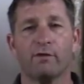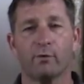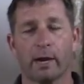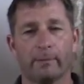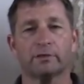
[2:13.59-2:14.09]

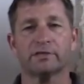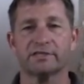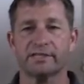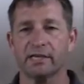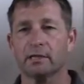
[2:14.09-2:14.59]
were able to
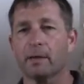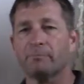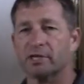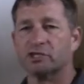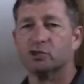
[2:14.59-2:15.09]
seal
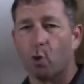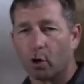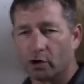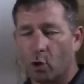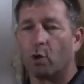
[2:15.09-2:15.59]
up this
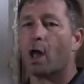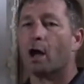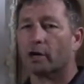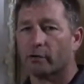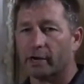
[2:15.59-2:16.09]
door, no
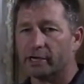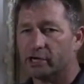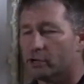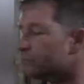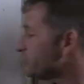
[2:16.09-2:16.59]
longer in
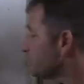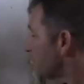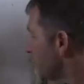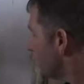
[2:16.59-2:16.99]
use,